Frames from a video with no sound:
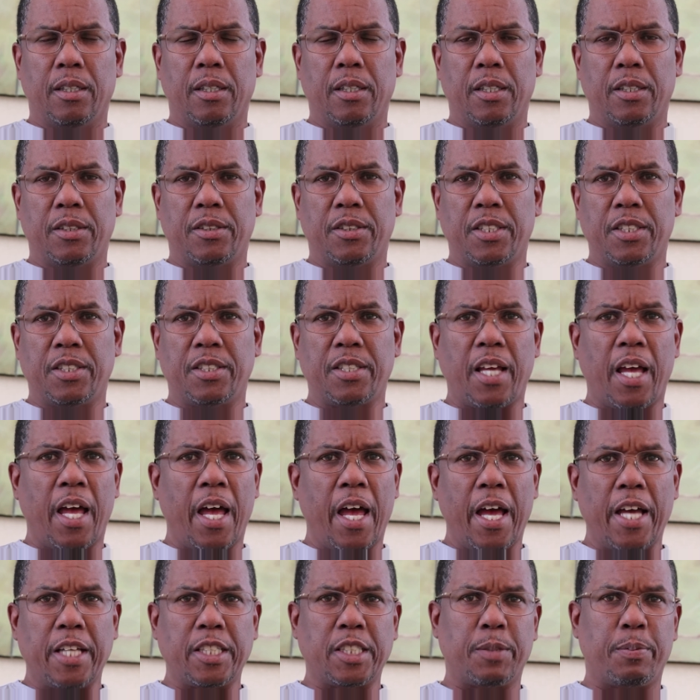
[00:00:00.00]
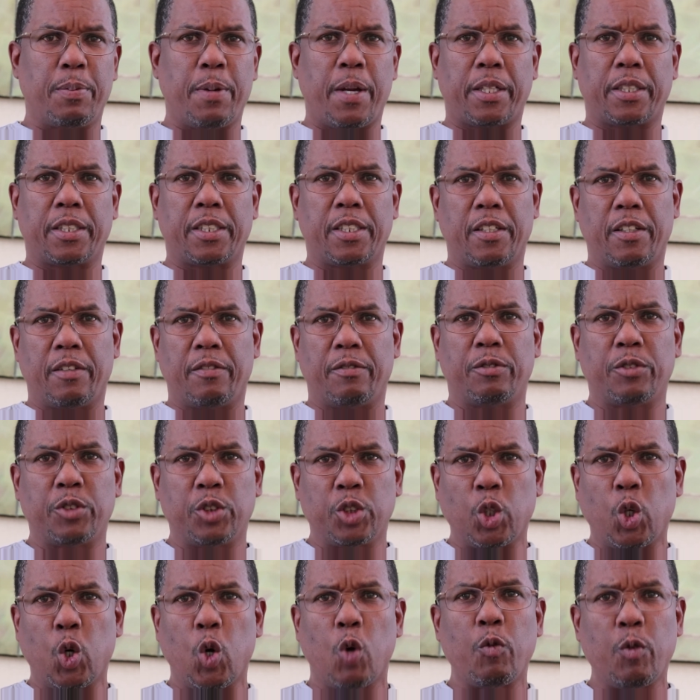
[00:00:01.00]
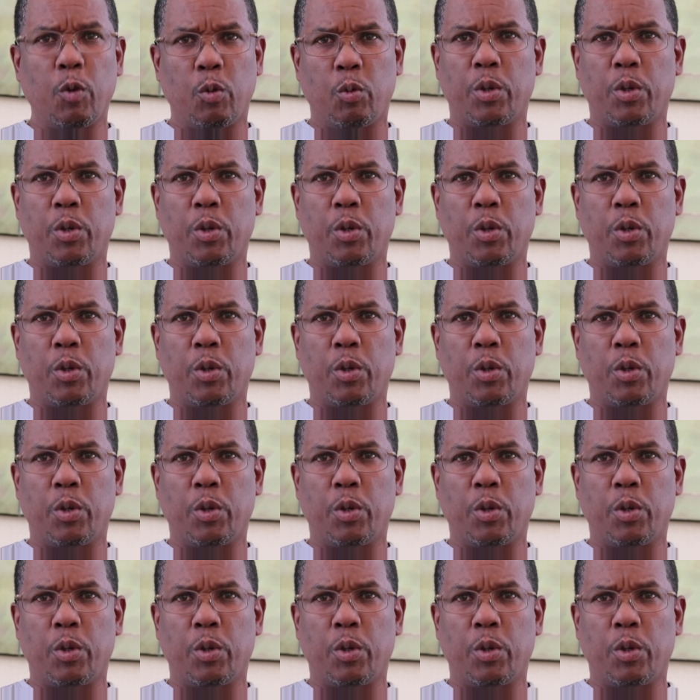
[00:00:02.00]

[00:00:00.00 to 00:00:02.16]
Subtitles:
is this aspect of Jehovah